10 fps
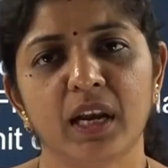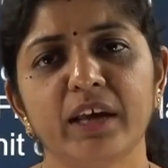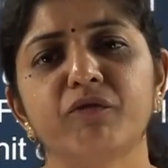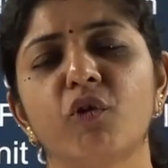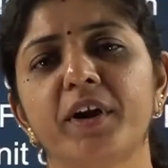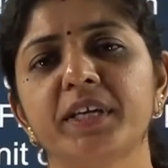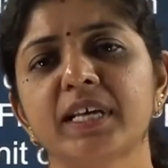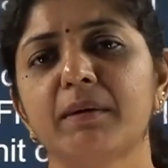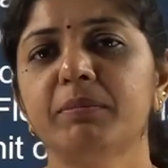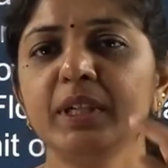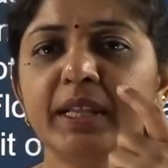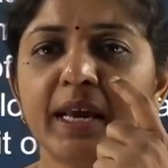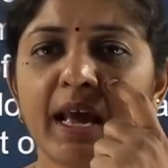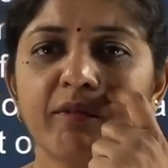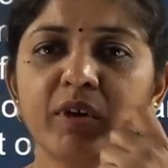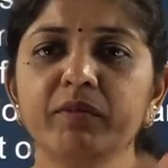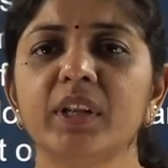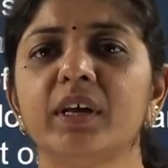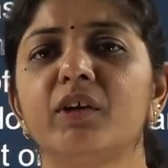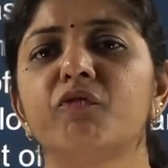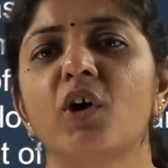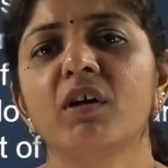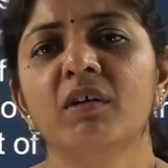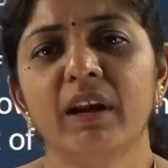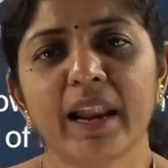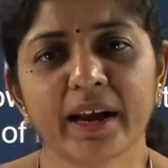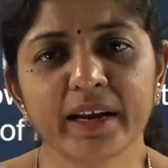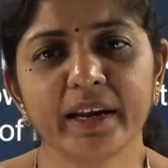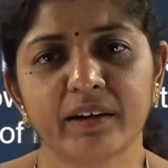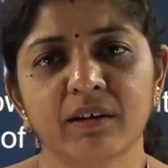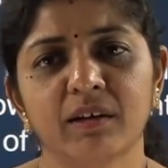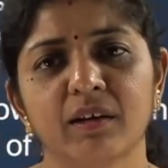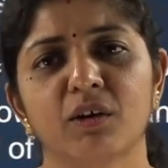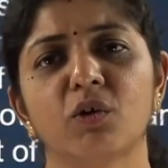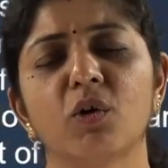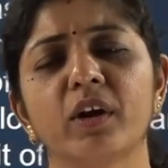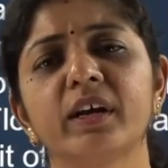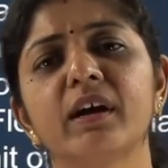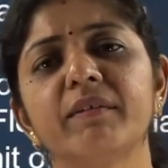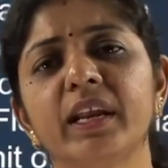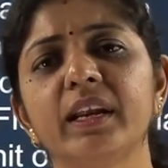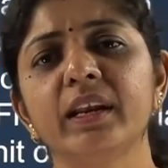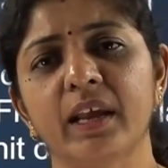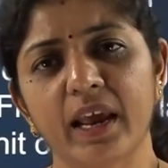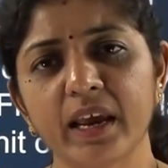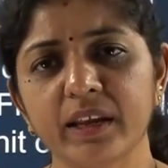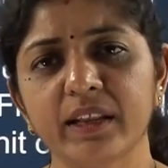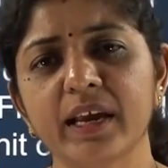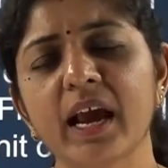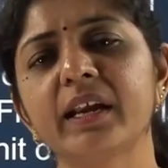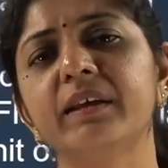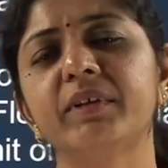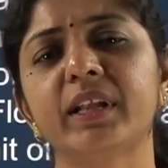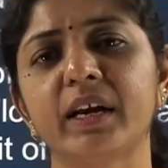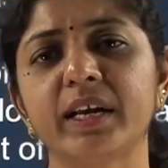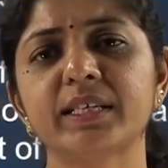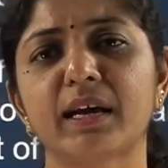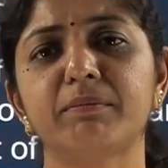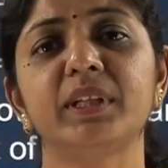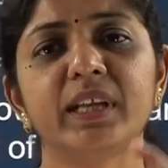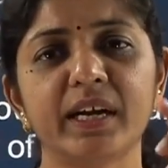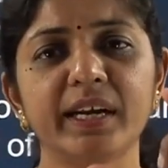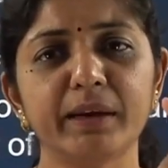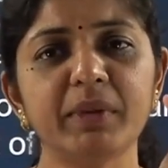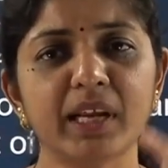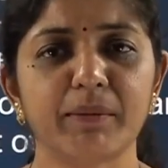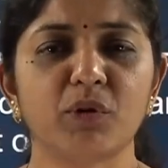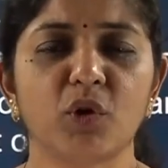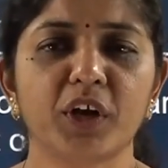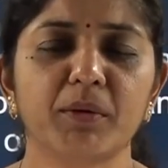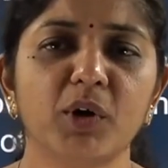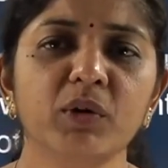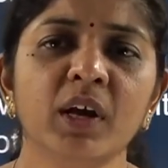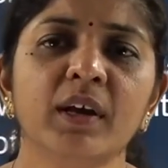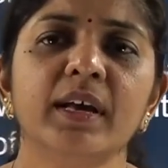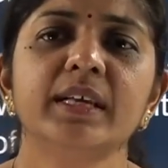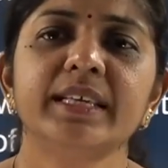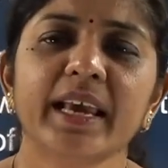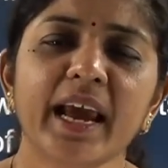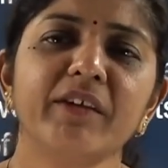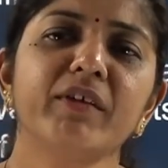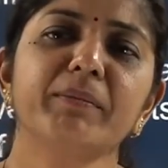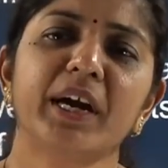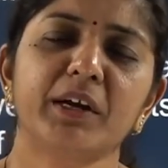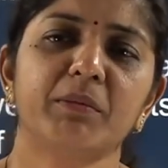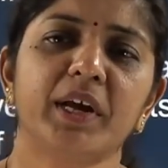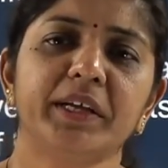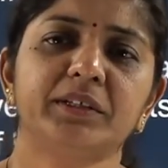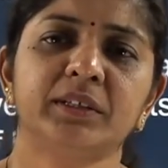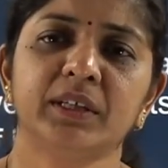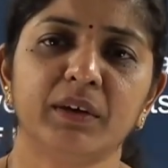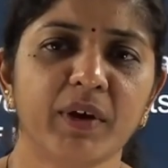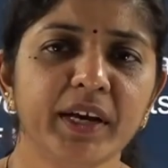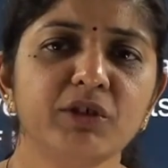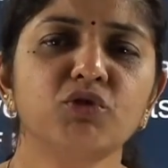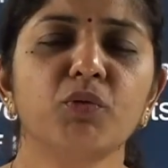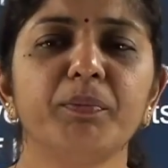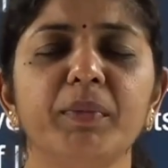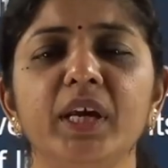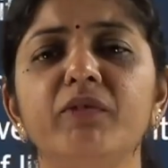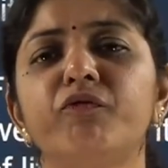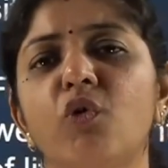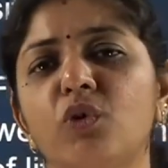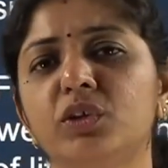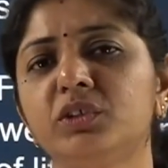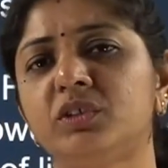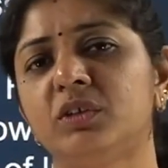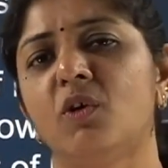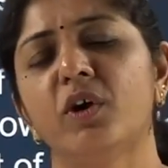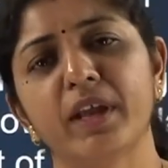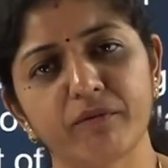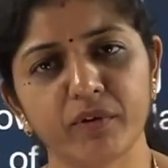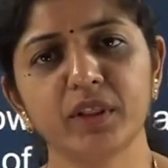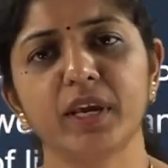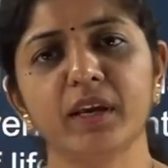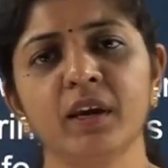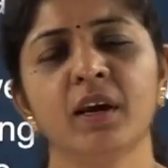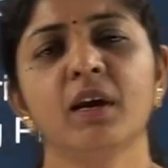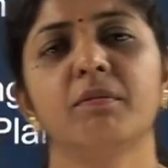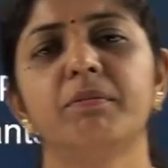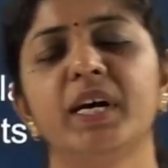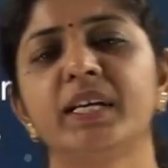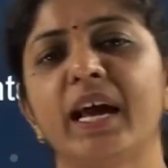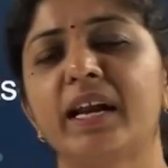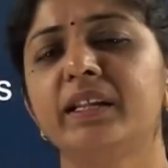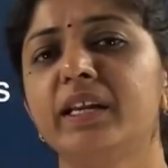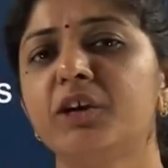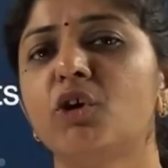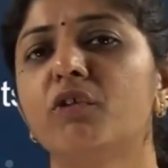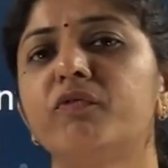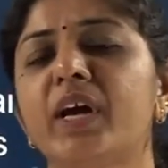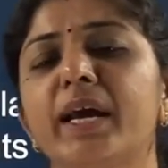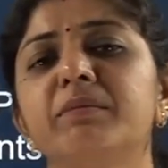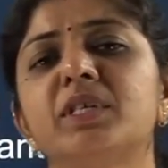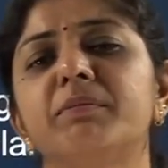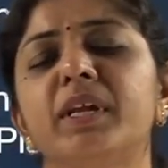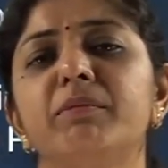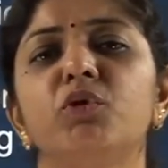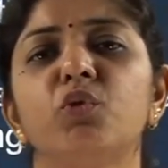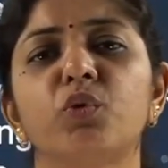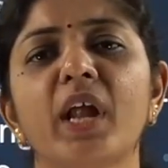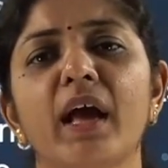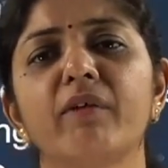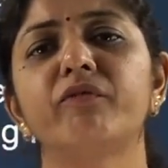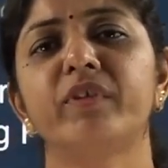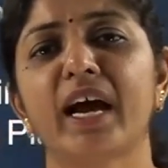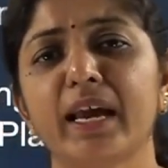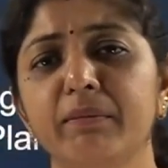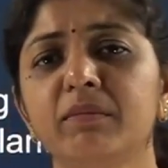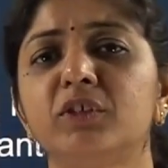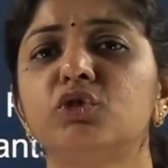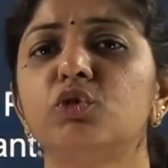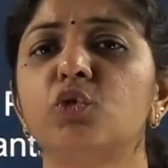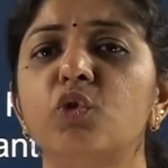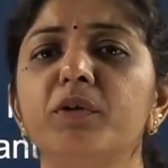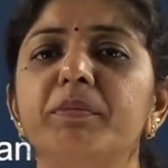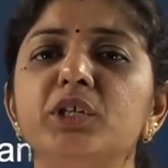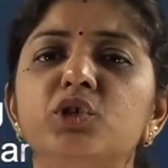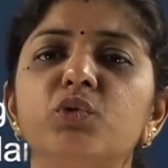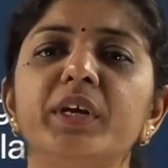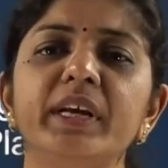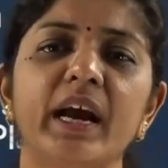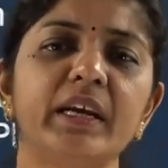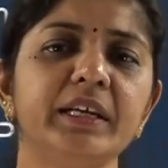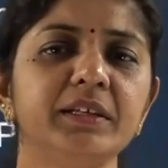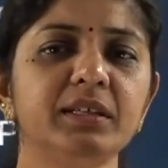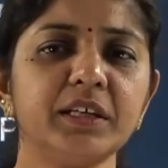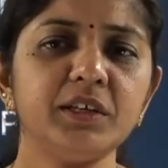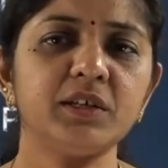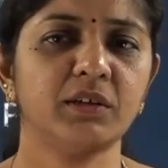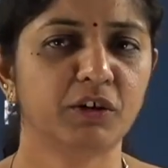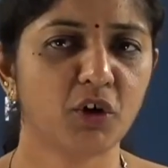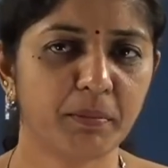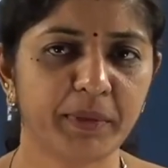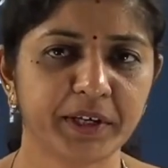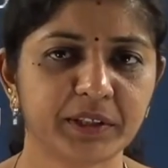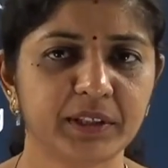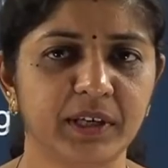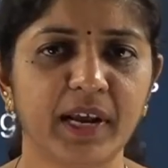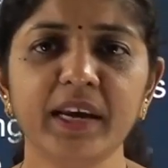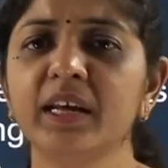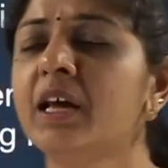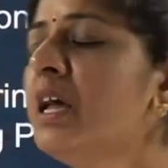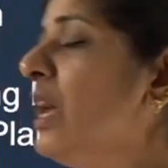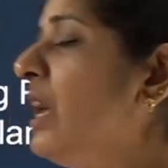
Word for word: Like for example, they have given there for lectin, concavalin A, they had given that example, that table I am talking about, secondary metabolites, right? So be focused on everything, but at the nick of time, sometimes you don't have time, so don't miss to read at least these topics, right?